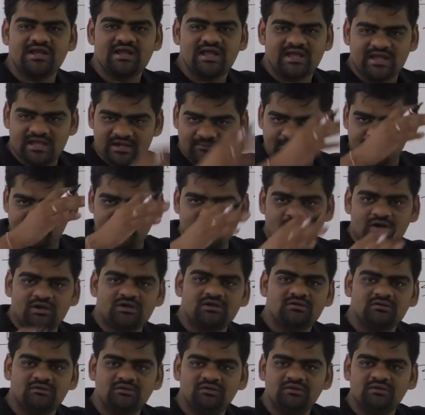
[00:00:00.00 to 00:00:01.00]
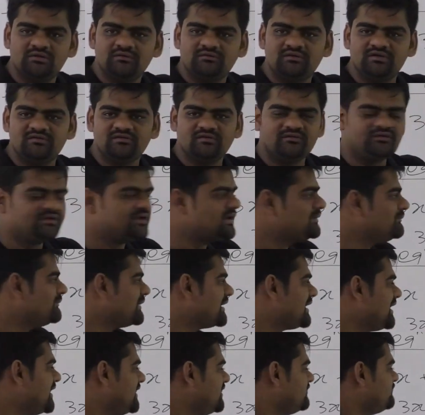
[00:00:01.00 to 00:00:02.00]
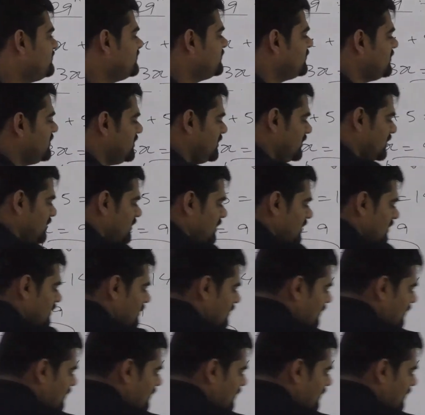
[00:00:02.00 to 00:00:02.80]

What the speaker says: I can plot this on a number line if you, or